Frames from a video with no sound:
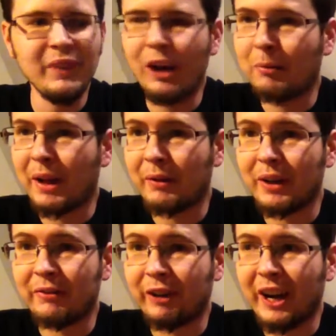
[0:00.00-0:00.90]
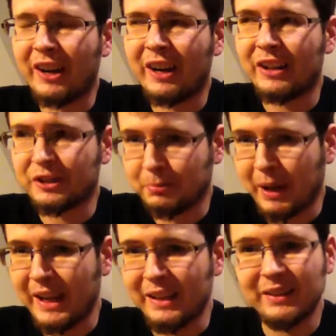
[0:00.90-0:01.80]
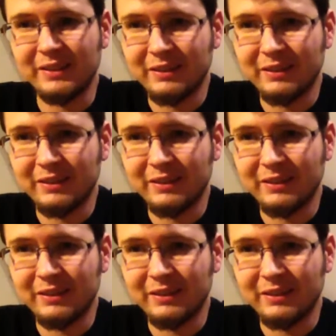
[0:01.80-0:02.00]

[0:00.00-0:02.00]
oh, by the way, Fire and Spike,